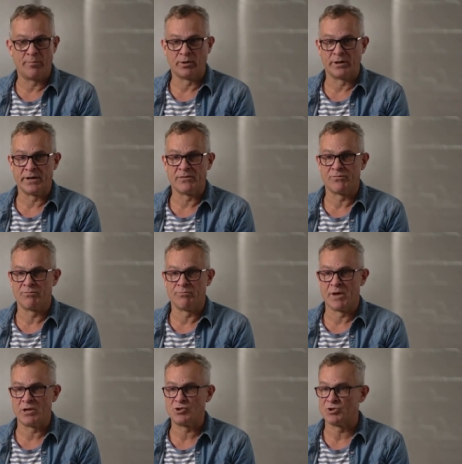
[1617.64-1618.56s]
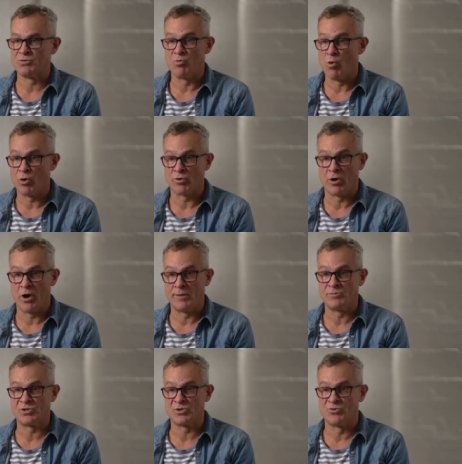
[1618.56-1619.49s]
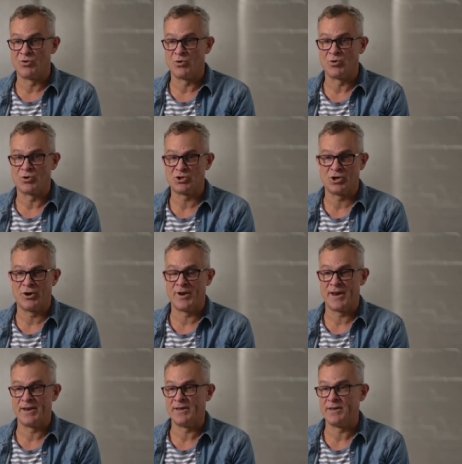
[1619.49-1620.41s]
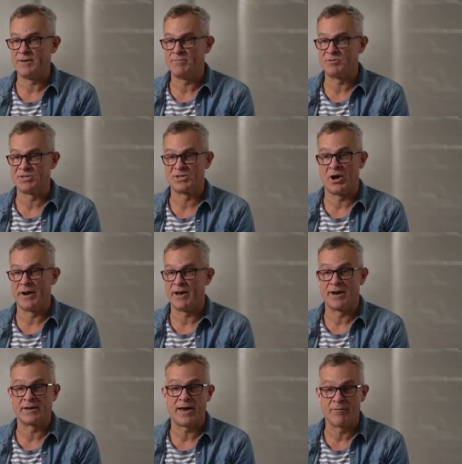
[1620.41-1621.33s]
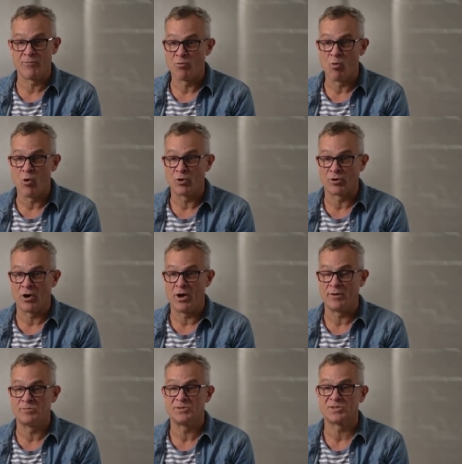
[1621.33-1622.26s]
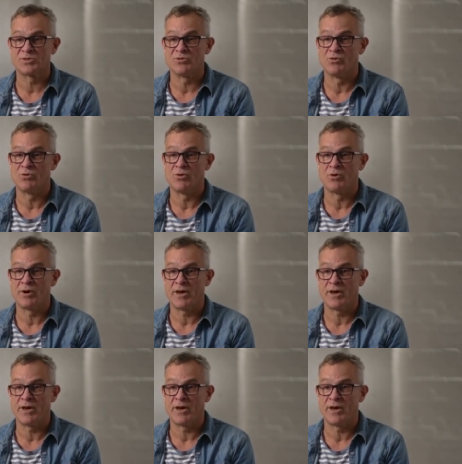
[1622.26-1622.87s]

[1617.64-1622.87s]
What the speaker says: believe, mentioned war crimes or showed any desire to uncover war crimes or